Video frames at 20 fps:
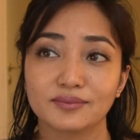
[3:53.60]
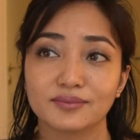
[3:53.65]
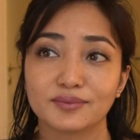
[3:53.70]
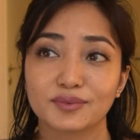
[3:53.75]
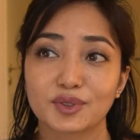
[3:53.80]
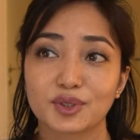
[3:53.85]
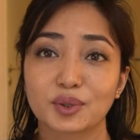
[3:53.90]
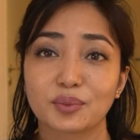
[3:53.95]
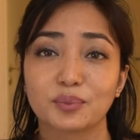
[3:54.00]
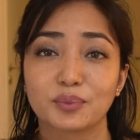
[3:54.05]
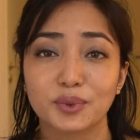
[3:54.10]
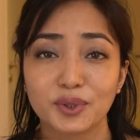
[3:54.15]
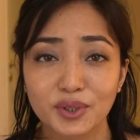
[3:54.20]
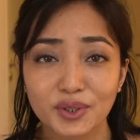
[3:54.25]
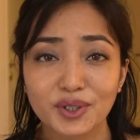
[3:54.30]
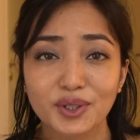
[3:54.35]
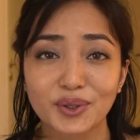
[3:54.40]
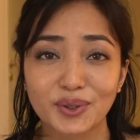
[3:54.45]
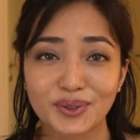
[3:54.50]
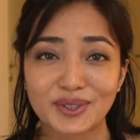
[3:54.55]
So
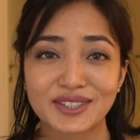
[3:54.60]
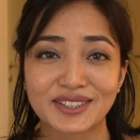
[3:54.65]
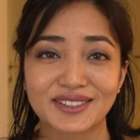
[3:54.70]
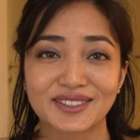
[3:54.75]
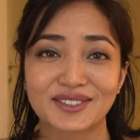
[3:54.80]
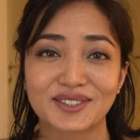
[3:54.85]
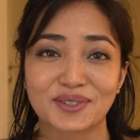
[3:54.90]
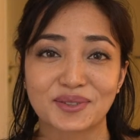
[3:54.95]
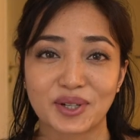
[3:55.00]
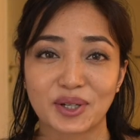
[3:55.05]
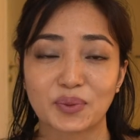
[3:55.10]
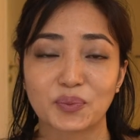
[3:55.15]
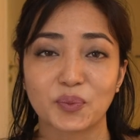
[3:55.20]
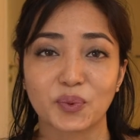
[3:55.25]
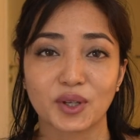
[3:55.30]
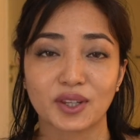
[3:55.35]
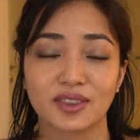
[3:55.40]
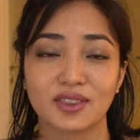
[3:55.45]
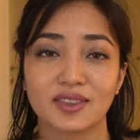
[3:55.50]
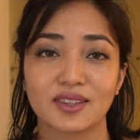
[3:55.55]
book your hotel straight
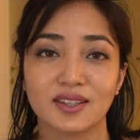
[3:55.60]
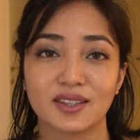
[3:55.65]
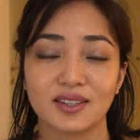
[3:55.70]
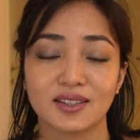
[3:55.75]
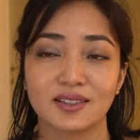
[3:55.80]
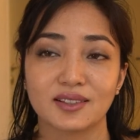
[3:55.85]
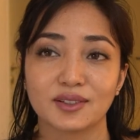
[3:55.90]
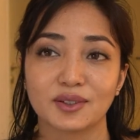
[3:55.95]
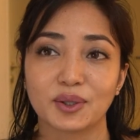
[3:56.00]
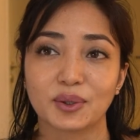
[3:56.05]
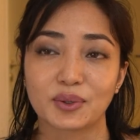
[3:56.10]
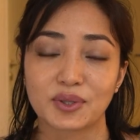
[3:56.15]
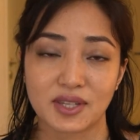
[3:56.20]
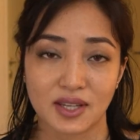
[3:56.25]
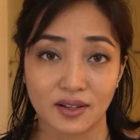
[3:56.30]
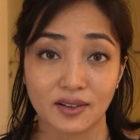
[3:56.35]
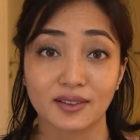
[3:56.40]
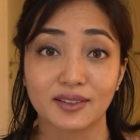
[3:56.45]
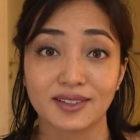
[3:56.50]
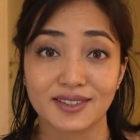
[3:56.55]
with the
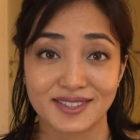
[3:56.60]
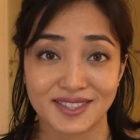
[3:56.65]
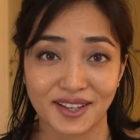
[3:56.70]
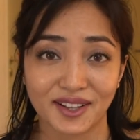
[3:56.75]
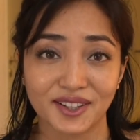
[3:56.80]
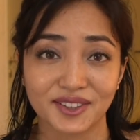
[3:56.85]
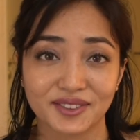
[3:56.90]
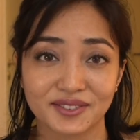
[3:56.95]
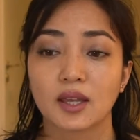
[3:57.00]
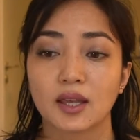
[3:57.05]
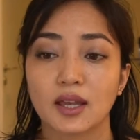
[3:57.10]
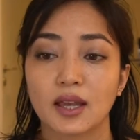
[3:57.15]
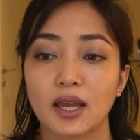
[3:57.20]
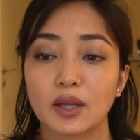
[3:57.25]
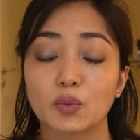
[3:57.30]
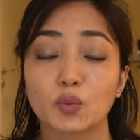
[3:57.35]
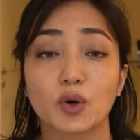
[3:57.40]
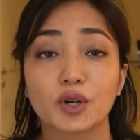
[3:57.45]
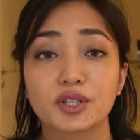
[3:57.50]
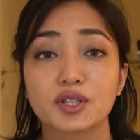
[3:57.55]
hotel itself.
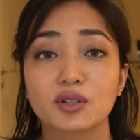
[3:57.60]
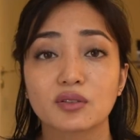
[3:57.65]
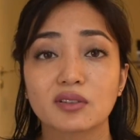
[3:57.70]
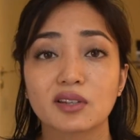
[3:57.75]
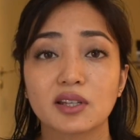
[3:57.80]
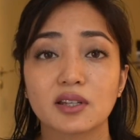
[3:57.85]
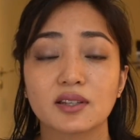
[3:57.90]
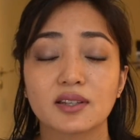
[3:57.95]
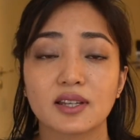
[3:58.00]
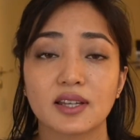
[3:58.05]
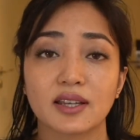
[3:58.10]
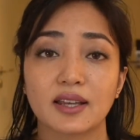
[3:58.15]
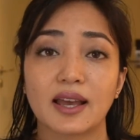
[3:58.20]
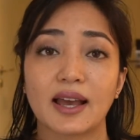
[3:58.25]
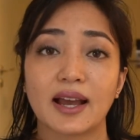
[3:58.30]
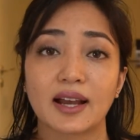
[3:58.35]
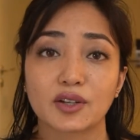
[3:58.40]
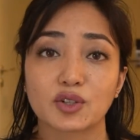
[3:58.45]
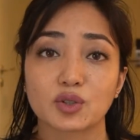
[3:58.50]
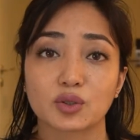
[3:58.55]
And what you need a
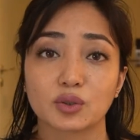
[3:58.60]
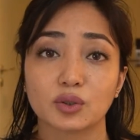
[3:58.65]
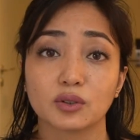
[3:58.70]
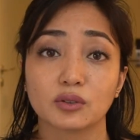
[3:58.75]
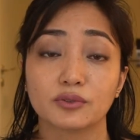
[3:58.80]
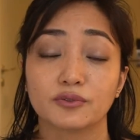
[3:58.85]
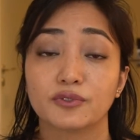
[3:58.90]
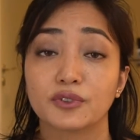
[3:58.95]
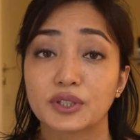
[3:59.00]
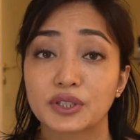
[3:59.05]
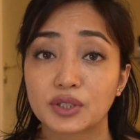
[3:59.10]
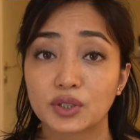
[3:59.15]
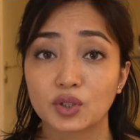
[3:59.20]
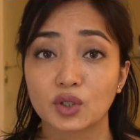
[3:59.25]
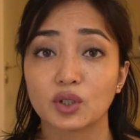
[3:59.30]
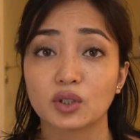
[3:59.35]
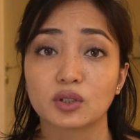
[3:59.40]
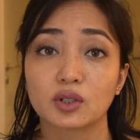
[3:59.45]
actual physical